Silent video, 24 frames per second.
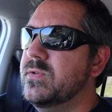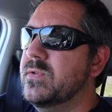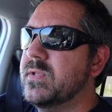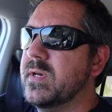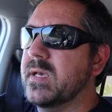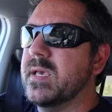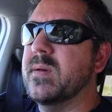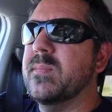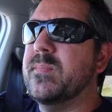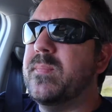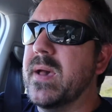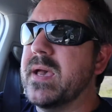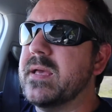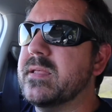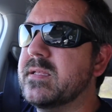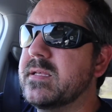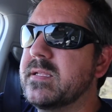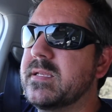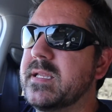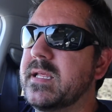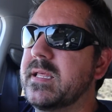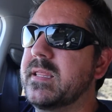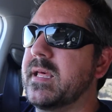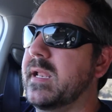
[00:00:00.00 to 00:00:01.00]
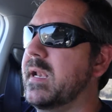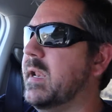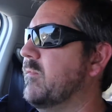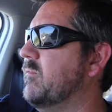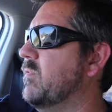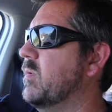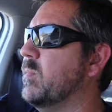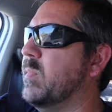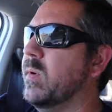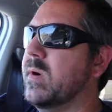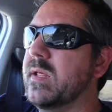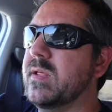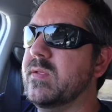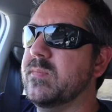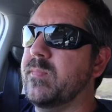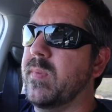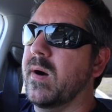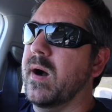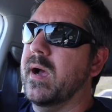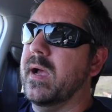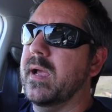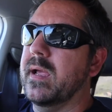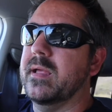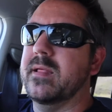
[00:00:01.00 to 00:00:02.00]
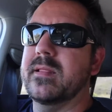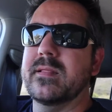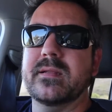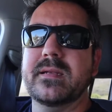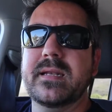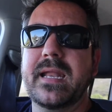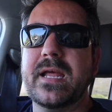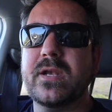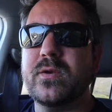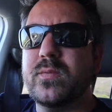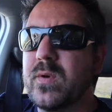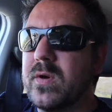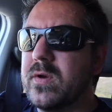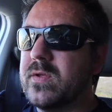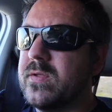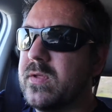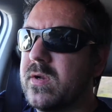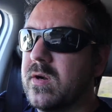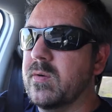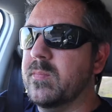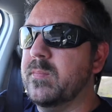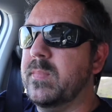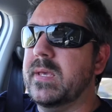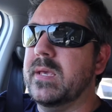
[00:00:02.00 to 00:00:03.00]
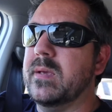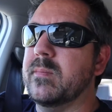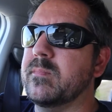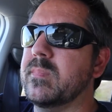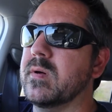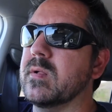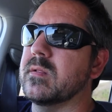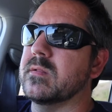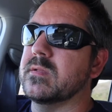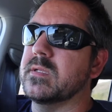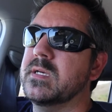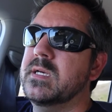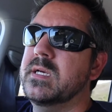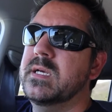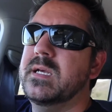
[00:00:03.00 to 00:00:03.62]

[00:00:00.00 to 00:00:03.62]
the capacity that everybody's buying, the networks that are being built,